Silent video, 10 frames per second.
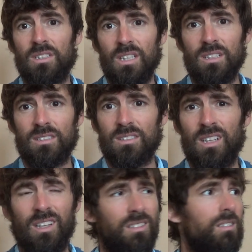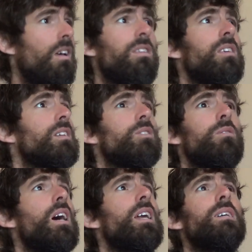yes. Nothing's
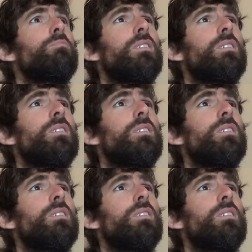right, I'm